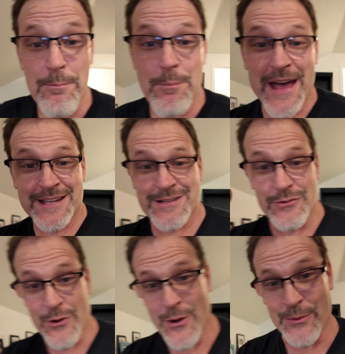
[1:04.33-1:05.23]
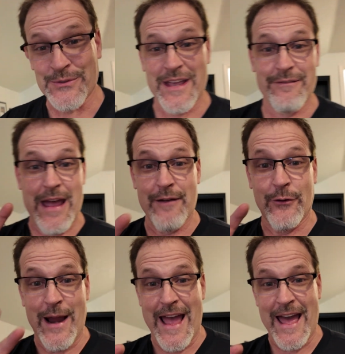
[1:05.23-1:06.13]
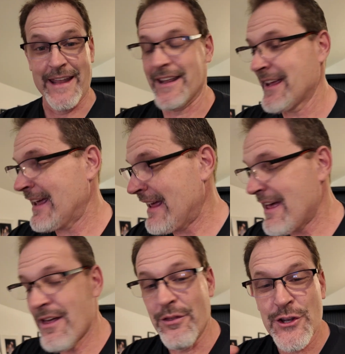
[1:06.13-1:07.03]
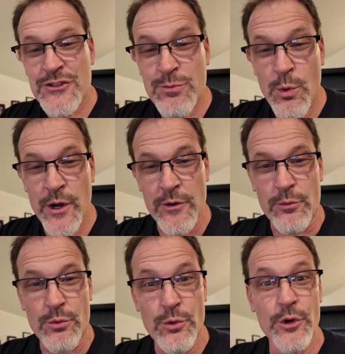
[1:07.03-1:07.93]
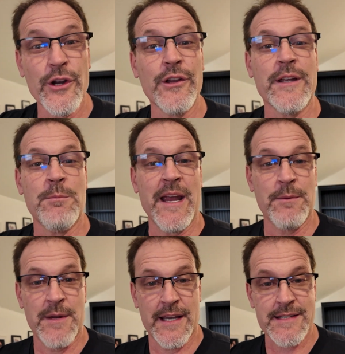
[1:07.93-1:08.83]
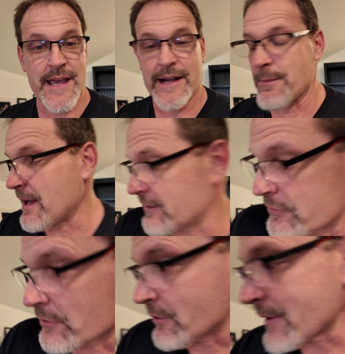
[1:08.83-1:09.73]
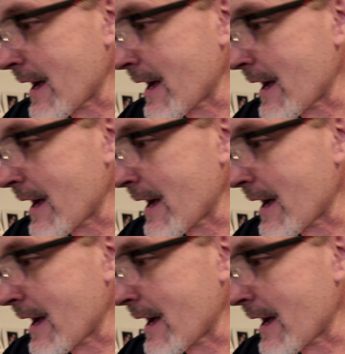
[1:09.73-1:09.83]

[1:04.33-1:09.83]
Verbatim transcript: the best drones I've ever had. This one really made me excited about the drone